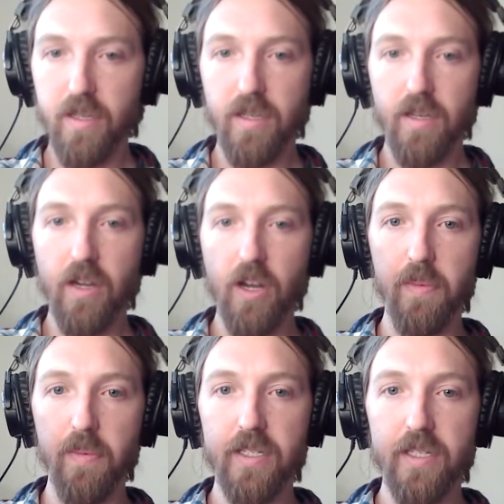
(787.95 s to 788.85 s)

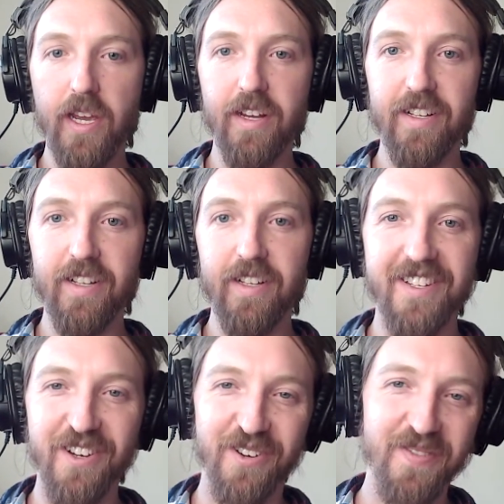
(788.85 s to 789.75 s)
harmony style.
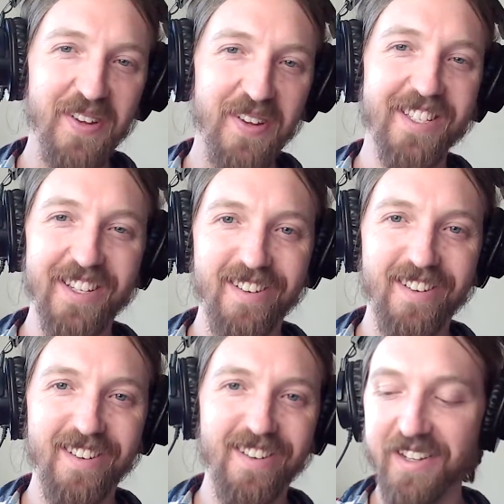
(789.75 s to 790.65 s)
So, I mean, it's a
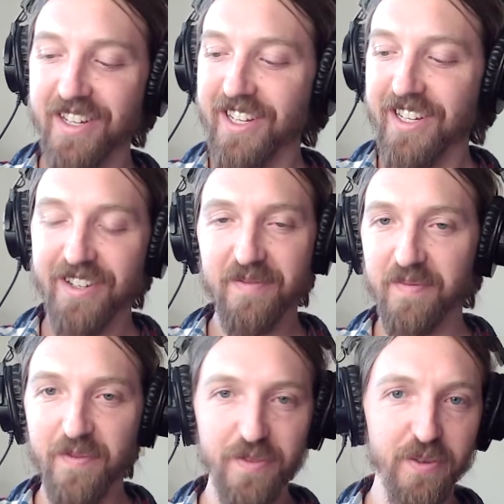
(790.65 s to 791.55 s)
harmony
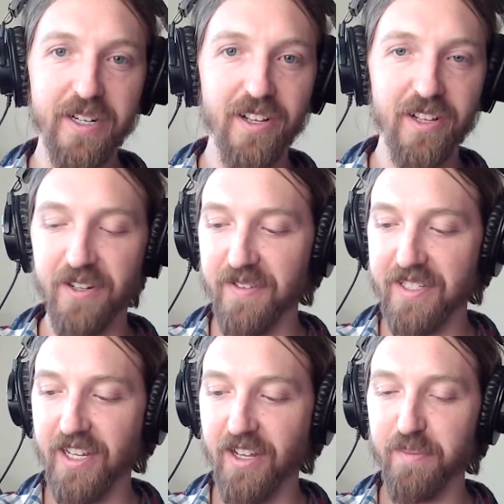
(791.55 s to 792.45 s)
flute all in and of
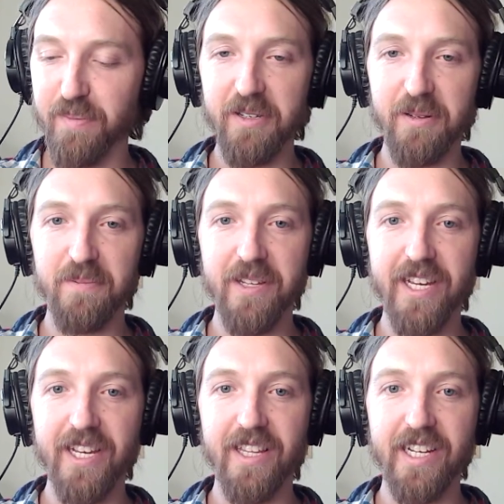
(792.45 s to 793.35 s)
itself, but you can play
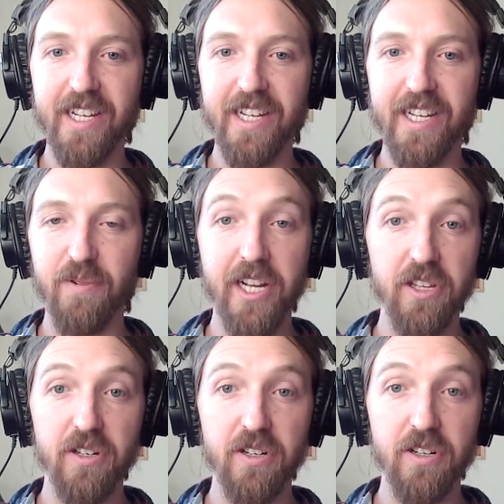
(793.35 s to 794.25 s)
it like a
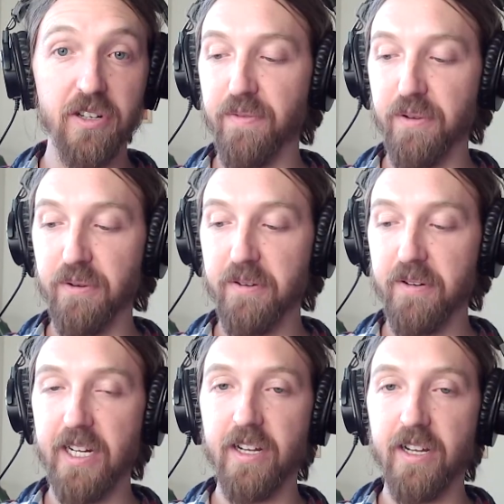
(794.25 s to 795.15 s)
regular drone flute
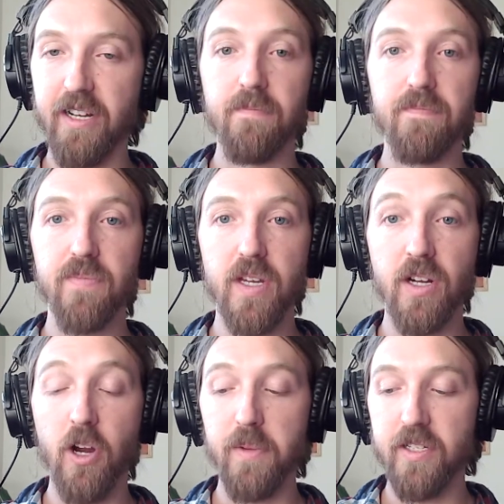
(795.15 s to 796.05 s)
in a
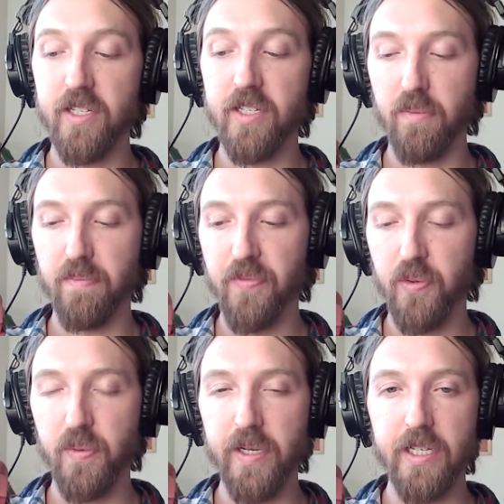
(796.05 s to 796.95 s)
harmony style with the
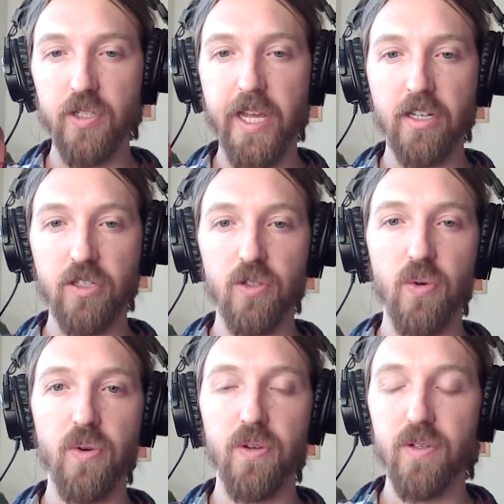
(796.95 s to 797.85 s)
3 extra
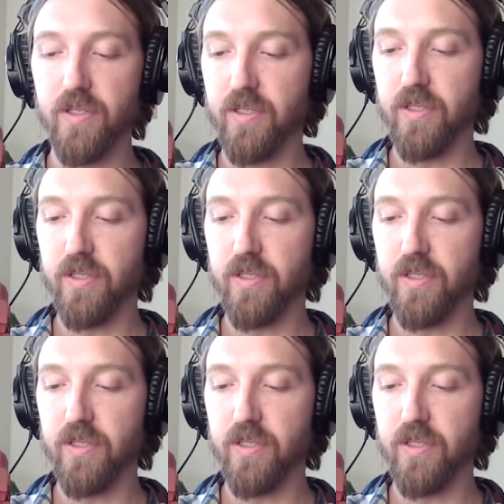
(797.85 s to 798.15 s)
drone holes.